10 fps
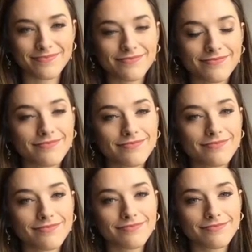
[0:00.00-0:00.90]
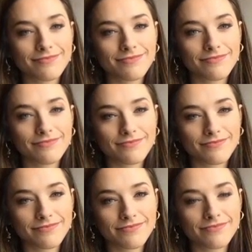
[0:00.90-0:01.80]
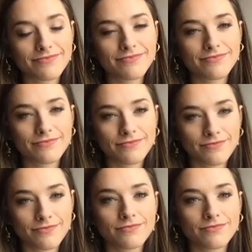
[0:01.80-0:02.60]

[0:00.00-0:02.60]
No words are spoken by the person on screen.